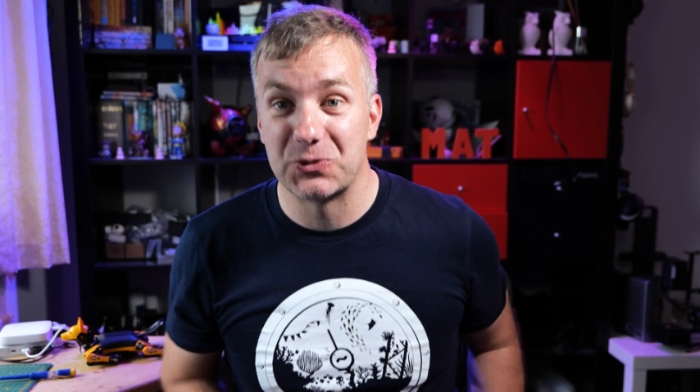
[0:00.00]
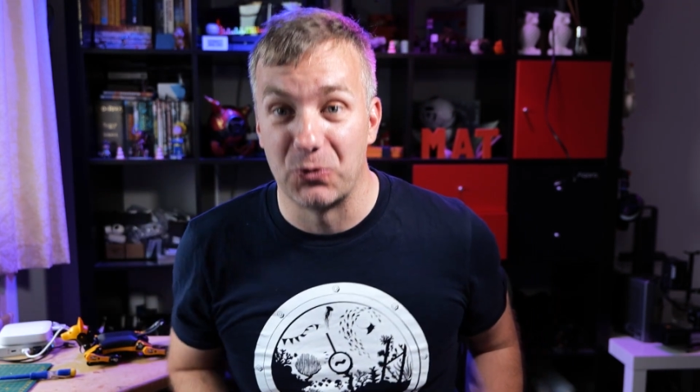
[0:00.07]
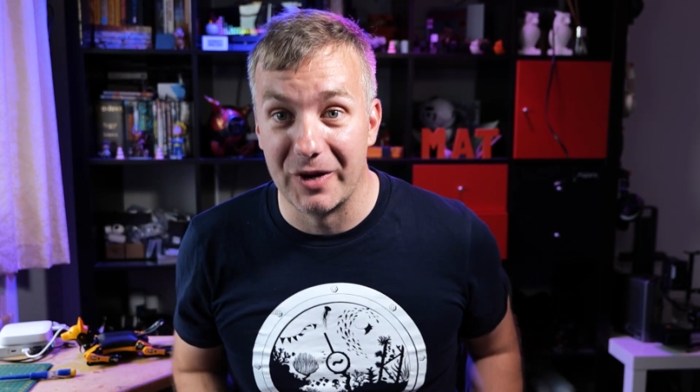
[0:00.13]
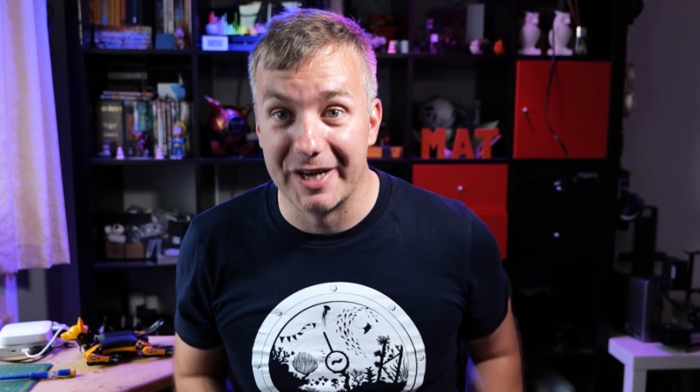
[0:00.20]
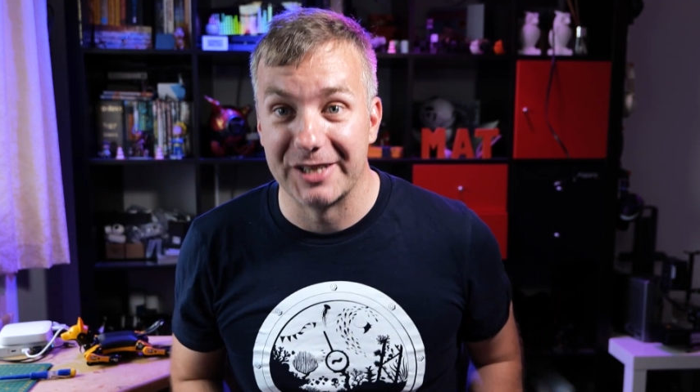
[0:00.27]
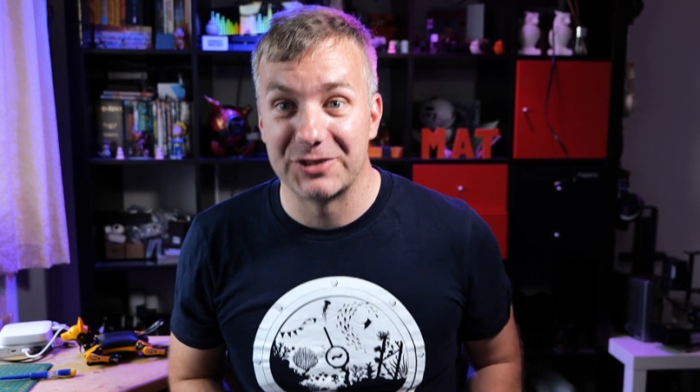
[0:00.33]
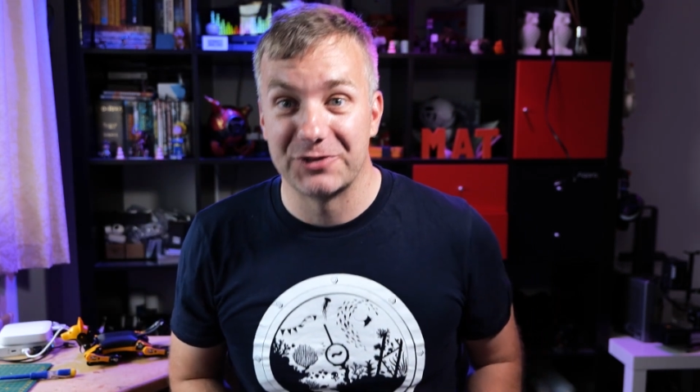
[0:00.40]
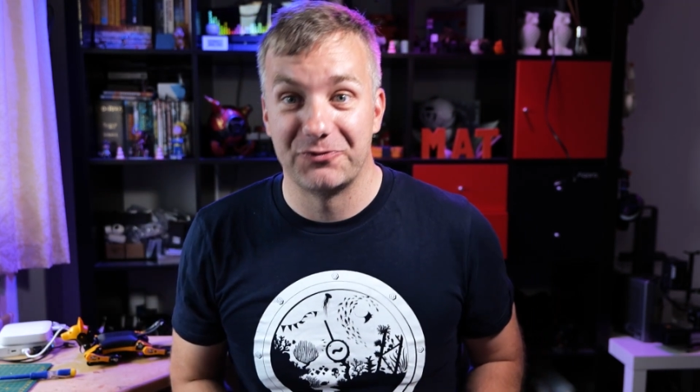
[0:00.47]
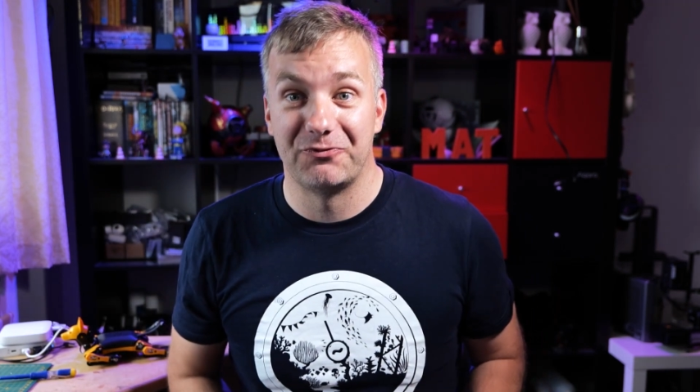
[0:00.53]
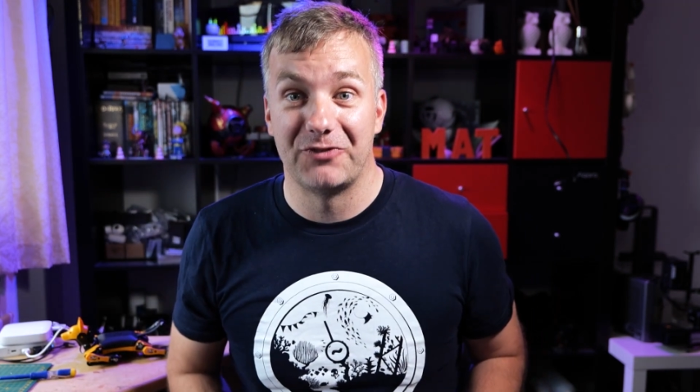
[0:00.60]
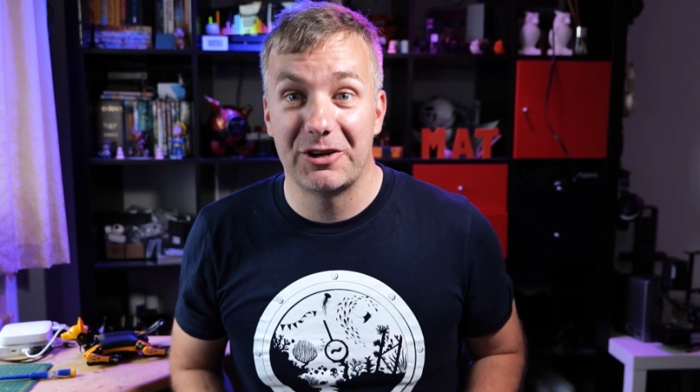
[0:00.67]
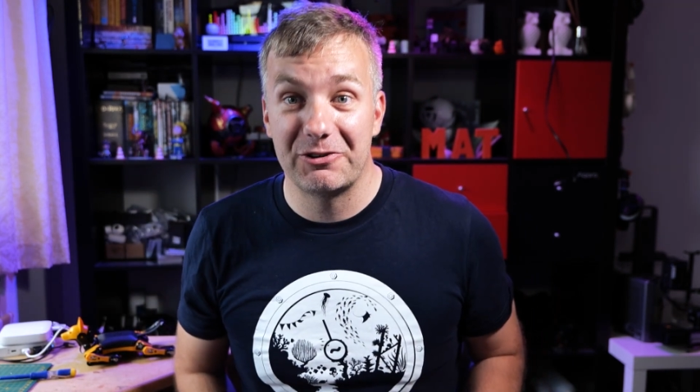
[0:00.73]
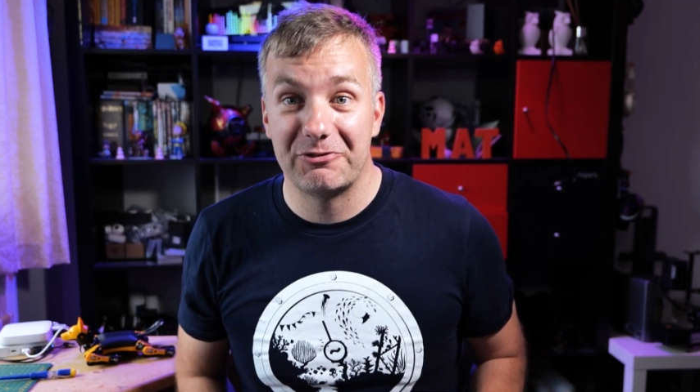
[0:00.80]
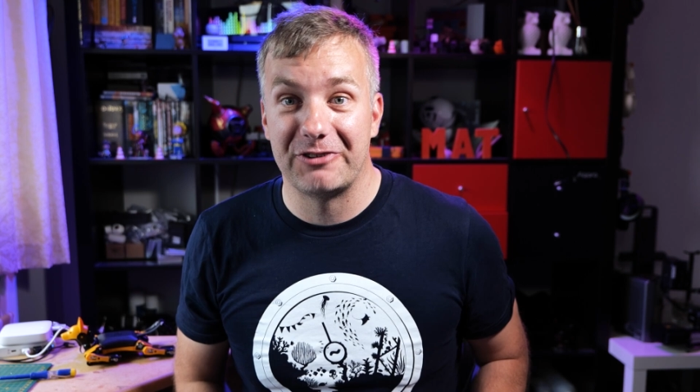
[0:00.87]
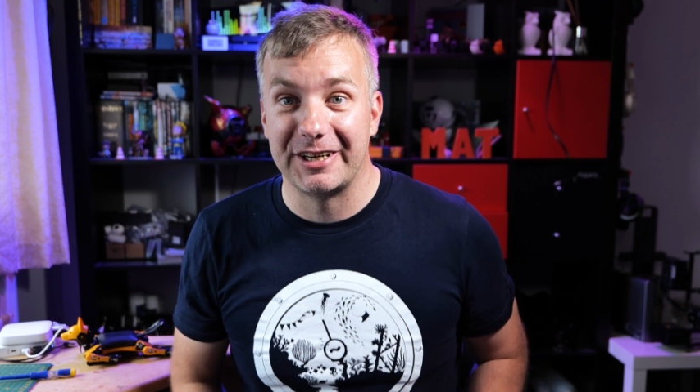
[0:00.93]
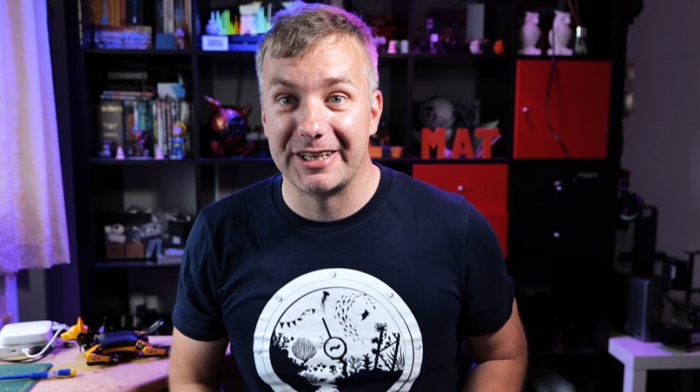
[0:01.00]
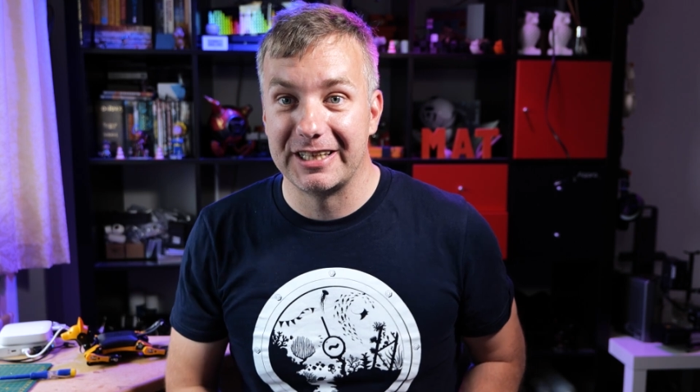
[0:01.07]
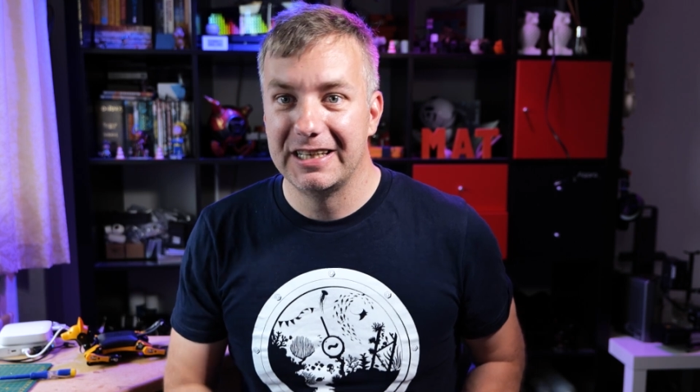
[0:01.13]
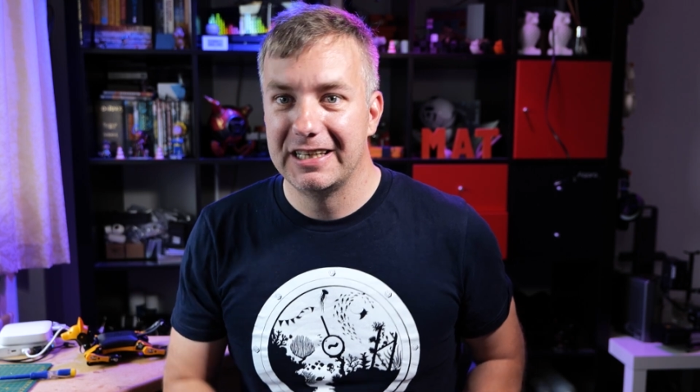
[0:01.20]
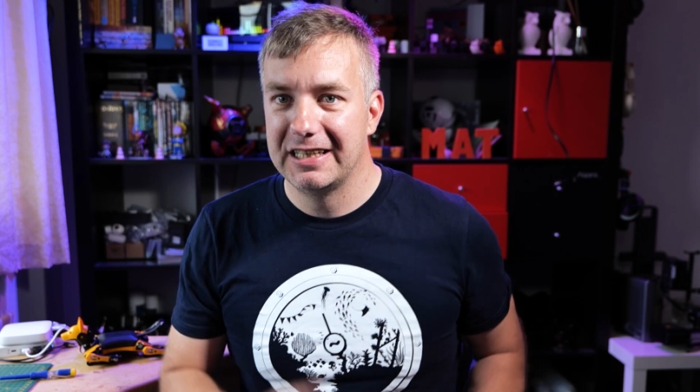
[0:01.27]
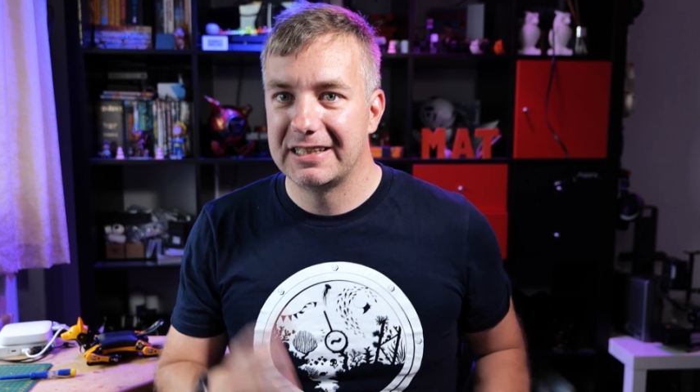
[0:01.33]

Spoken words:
ways to verify